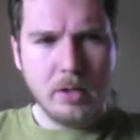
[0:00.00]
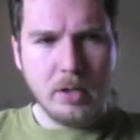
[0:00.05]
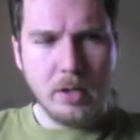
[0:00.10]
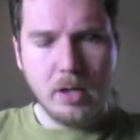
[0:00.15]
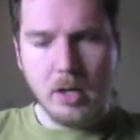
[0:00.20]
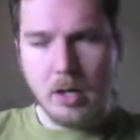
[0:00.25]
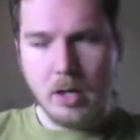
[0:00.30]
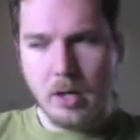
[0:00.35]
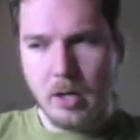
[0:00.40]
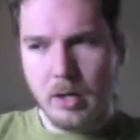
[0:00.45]

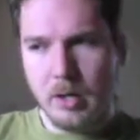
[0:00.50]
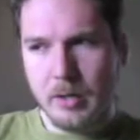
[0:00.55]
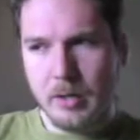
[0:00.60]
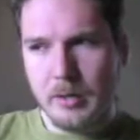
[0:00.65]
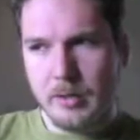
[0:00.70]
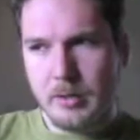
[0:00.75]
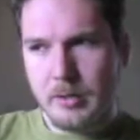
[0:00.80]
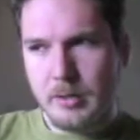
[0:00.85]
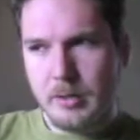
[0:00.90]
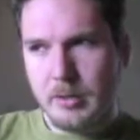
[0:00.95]
hard,
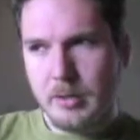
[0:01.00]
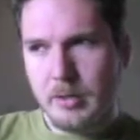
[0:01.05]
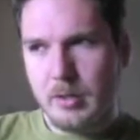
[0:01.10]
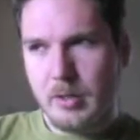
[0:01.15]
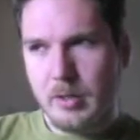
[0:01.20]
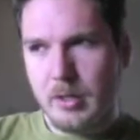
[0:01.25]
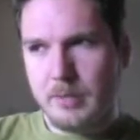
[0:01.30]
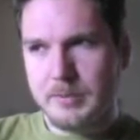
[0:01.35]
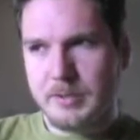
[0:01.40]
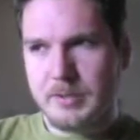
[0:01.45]

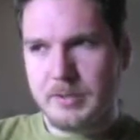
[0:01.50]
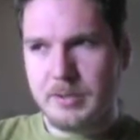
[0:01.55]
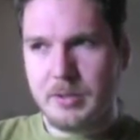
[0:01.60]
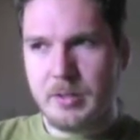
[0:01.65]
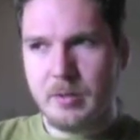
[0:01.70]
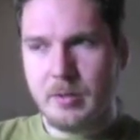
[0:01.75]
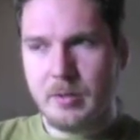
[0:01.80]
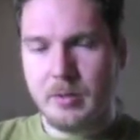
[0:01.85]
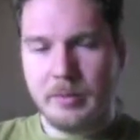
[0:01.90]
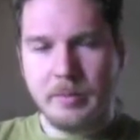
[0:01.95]
I'm
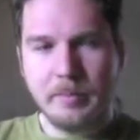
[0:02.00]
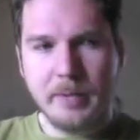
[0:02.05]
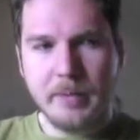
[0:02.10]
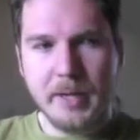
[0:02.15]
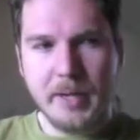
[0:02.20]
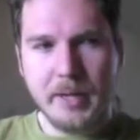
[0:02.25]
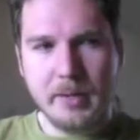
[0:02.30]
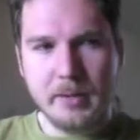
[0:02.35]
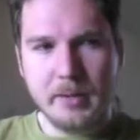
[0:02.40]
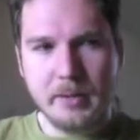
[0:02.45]
so
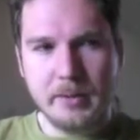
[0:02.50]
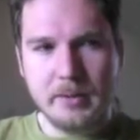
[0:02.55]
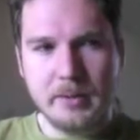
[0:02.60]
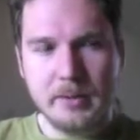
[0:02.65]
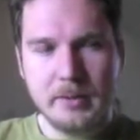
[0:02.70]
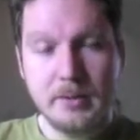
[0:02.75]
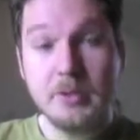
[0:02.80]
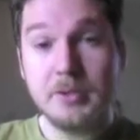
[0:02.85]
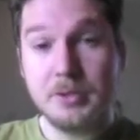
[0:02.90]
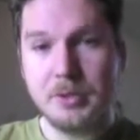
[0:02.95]
embattled,
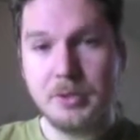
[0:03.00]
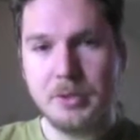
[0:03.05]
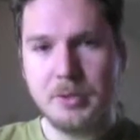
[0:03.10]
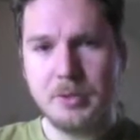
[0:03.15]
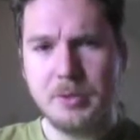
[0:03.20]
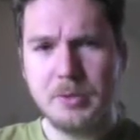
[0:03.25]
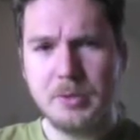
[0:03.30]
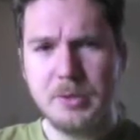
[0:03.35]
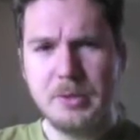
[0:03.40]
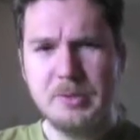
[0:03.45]

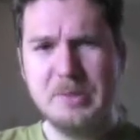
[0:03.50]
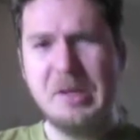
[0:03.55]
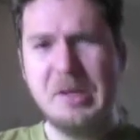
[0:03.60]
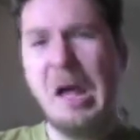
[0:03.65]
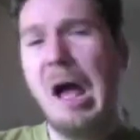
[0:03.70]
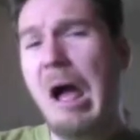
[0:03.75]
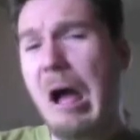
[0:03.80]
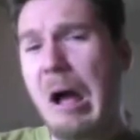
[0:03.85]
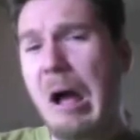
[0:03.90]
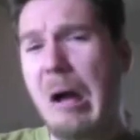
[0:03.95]
to,
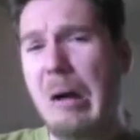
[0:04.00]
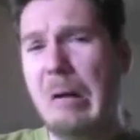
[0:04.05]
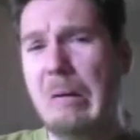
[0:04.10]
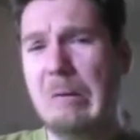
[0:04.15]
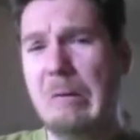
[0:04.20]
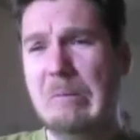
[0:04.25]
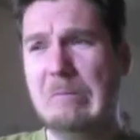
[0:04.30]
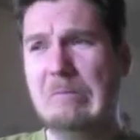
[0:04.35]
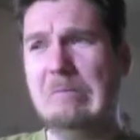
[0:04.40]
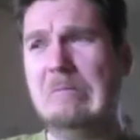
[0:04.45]

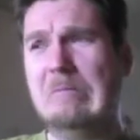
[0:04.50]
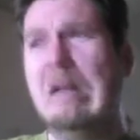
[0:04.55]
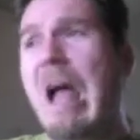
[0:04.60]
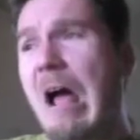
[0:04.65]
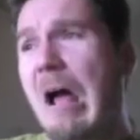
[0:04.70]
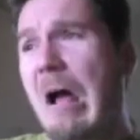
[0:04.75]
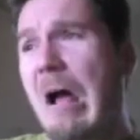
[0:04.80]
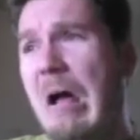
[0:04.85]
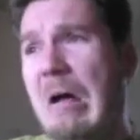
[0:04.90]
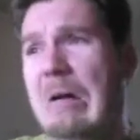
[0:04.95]
no,
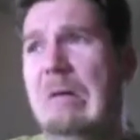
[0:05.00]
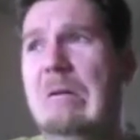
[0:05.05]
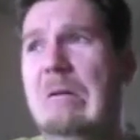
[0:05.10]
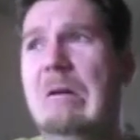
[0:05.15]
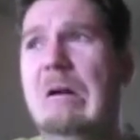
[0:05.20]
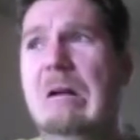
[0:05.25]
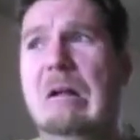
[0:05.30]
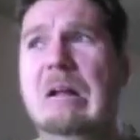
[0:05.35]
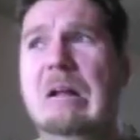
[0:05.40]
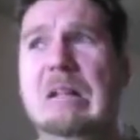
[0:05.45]
no,
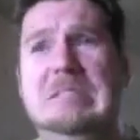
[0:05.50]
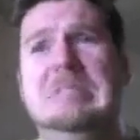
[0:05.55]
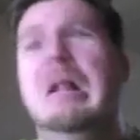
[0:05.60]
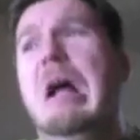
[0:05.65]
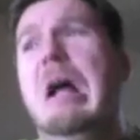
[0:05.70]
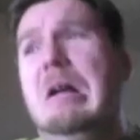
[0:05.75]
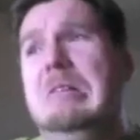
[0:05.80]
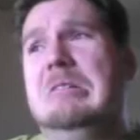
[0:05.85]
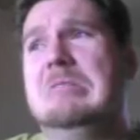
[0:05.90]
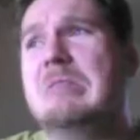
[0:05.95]
it's
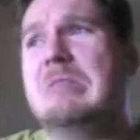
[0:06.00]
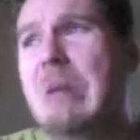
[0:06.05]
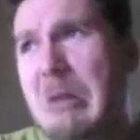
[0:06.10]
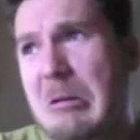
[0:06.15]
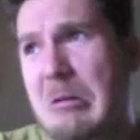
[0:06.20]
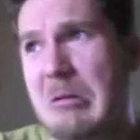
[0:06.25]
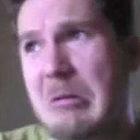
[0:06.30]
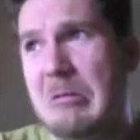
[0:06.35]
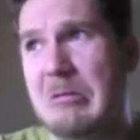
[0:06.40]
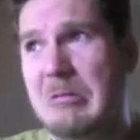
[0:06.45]
not
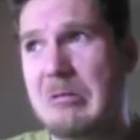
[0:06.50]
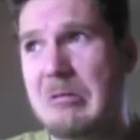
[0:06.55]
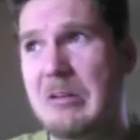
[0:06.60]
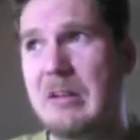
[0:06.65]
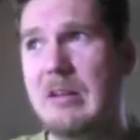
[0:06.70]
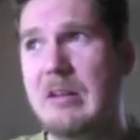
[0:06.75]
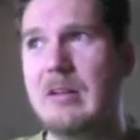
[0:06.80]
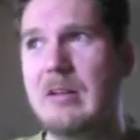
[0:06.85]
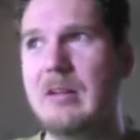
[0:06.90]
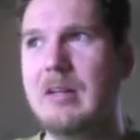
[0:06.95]
true.
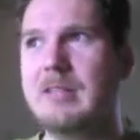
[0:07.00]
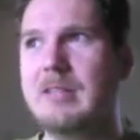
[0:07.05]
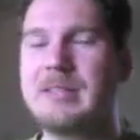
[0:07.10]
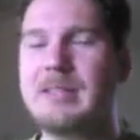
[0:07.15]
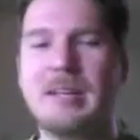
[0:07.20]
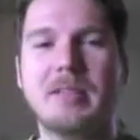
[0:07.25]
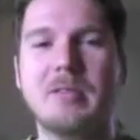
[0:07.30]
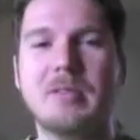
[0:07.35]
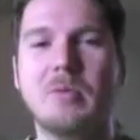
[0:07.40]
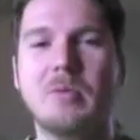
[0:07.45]
It's
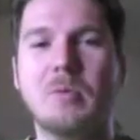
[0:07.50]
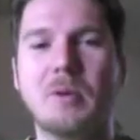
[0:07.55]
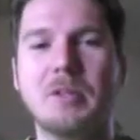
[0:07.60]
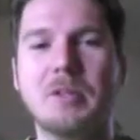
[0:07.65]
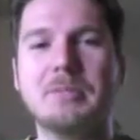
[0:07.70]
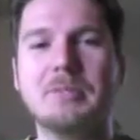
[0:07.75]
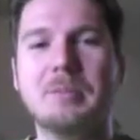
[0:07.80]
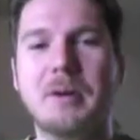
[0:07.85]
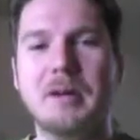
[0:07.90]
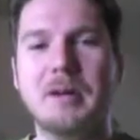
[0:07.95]
like the
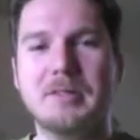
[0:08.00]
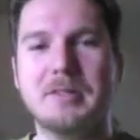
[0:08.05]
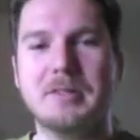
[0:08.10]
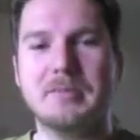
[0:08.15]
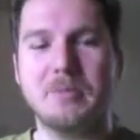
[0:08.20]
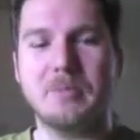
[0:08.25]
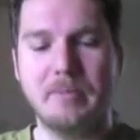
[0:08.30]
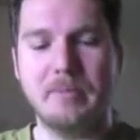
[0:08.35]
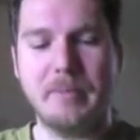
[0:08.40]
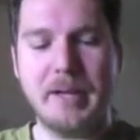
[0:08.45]
worst parts of
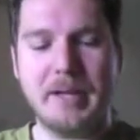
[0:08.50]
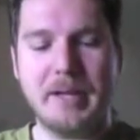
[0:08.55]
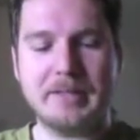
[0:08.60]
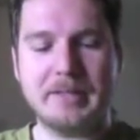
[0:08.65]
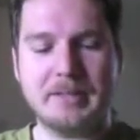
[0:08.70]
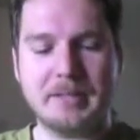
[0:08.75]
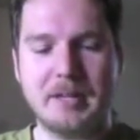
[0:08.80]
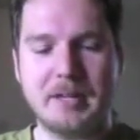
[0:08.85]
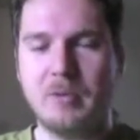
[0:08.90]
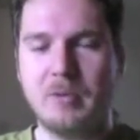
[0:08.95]
what makes
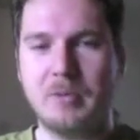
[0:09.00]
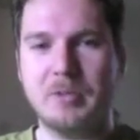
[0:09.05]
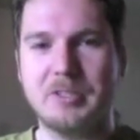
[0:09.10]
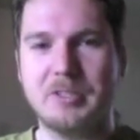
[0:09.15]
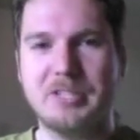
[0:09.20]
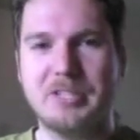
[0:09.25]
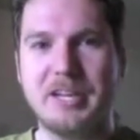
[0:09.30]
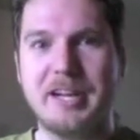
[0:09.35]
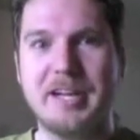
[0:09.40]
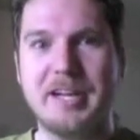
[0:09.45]
Star Wars
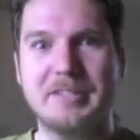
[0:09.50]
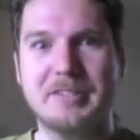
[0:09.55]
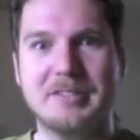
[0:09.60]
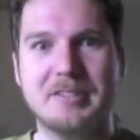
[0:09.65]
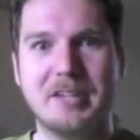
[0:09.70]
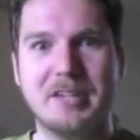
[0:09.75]
Jedi's,